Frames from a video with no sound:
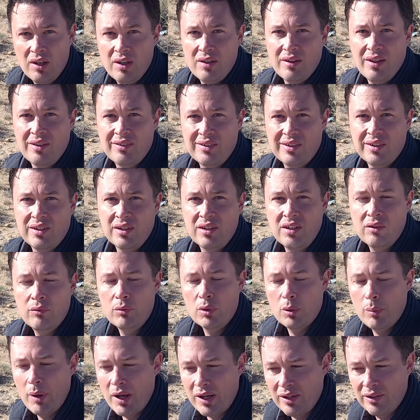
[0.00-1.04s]
That's gonna give me
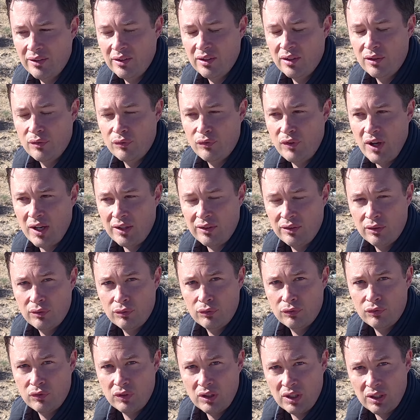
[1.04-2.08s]
about a, an effective